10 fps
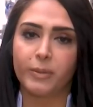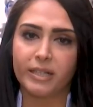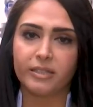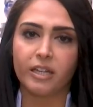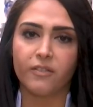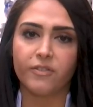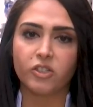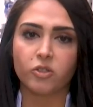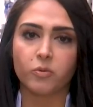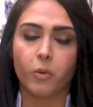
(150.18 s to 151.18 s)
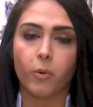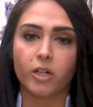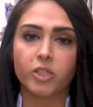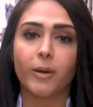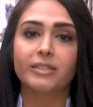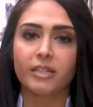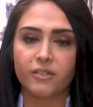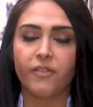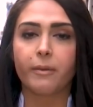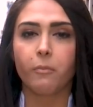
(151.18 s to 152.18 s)
week, city officials will work to
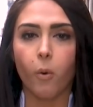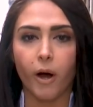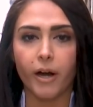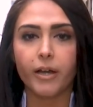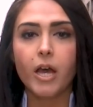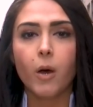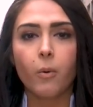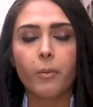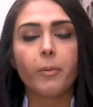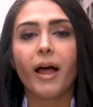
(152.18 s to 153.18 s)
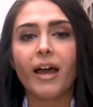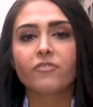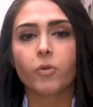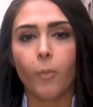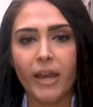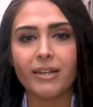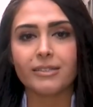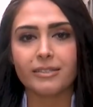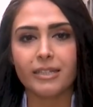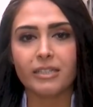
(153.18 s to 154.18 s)
identify more. What we will have to wait
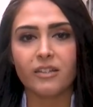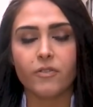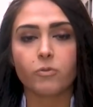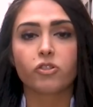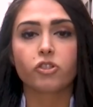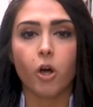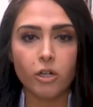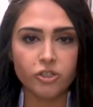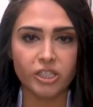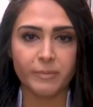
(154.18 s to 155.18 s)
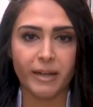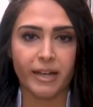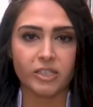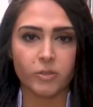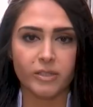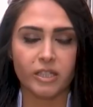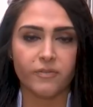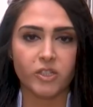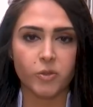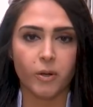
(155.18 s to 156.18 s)
and see is if those charges made against those
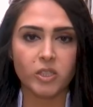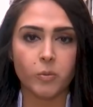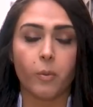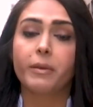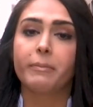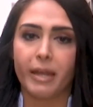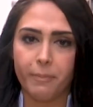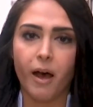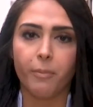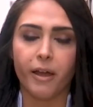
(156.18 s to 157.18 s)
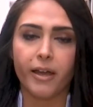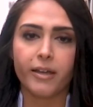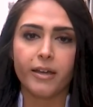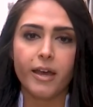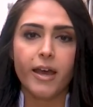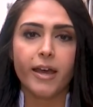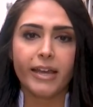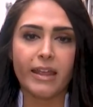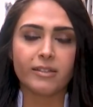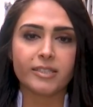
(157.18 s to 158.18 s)
individuals will be made public.
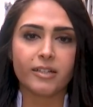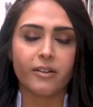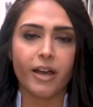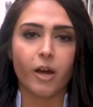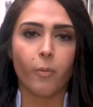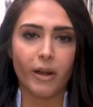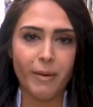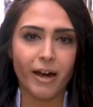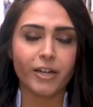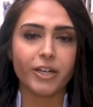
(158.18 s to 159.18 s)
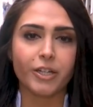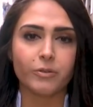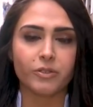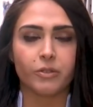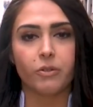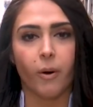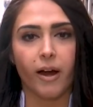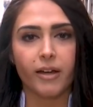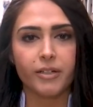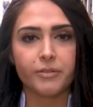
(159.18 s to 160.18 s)
Caitlin Sinclair, One America News, New York.